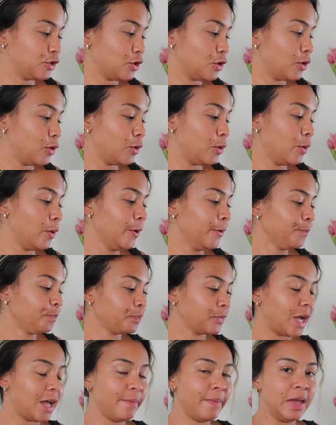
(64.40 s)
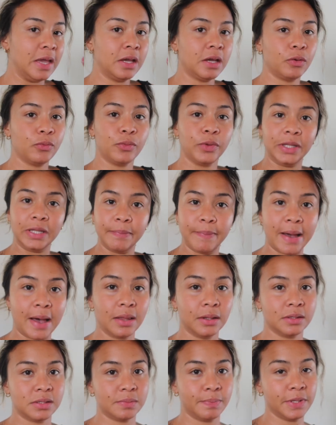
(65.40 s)
so I make really
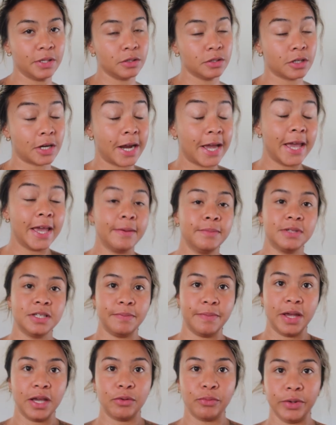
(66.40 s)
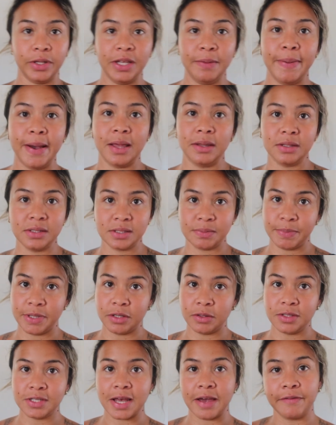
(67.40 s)
balanced meals, or I aim to make really balanced
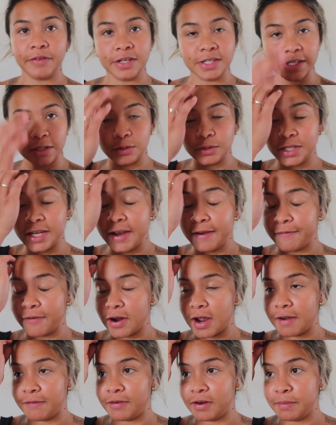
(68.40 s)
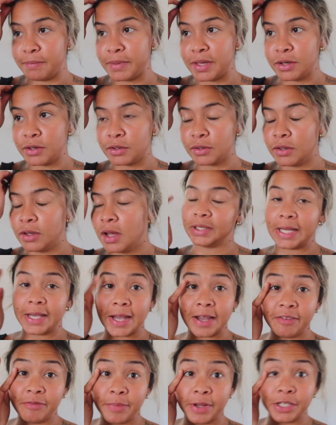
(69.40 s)
meals every single day for every meal.
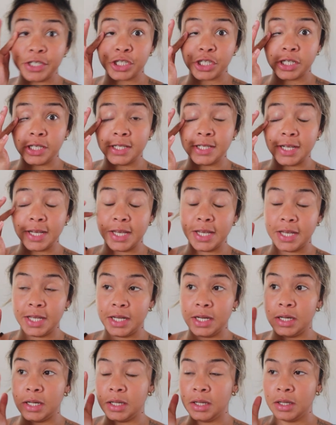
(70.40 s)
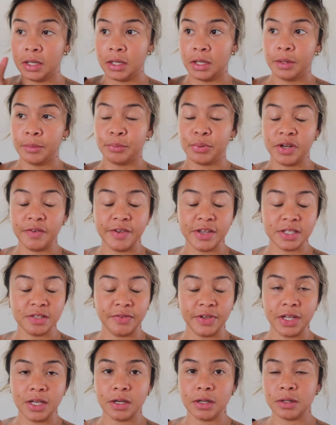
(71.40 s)
Like I've mentioned in
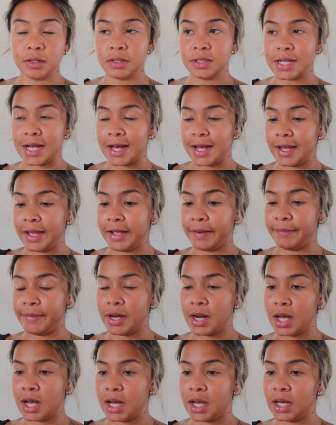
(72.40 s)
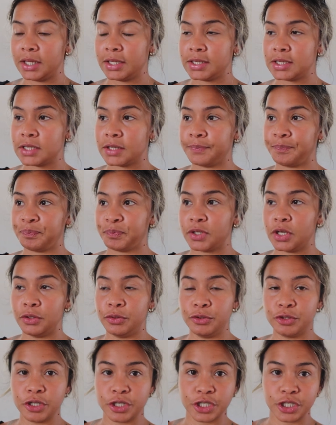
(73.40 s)
previous videos, I am not a
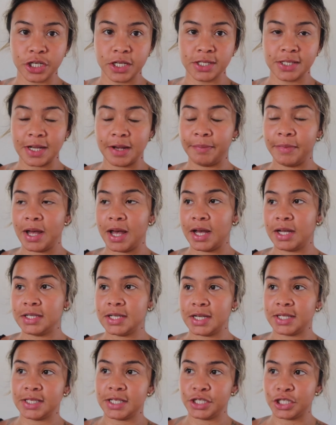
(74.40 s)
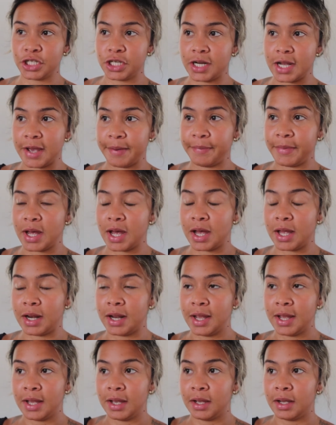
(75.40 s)
nutritionist, I'm not a dietitian, I'm
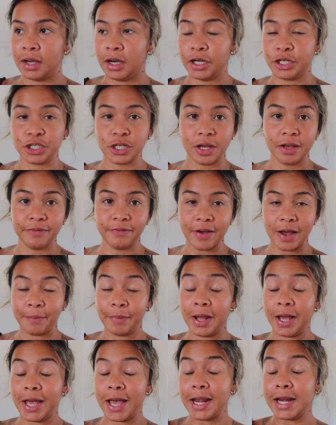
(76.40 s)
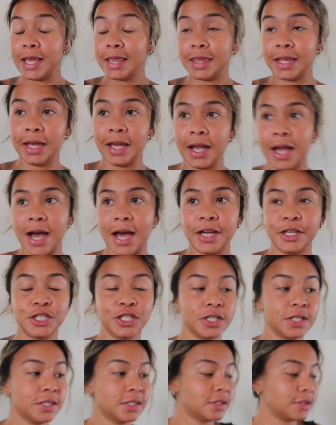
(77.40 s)
not a chef, I'm not anything. I
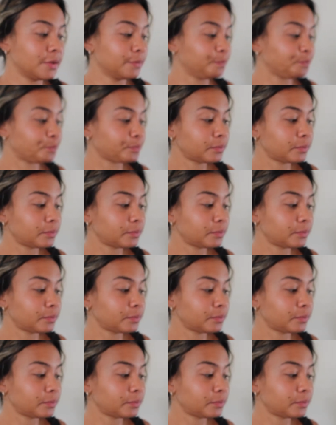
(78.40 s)
just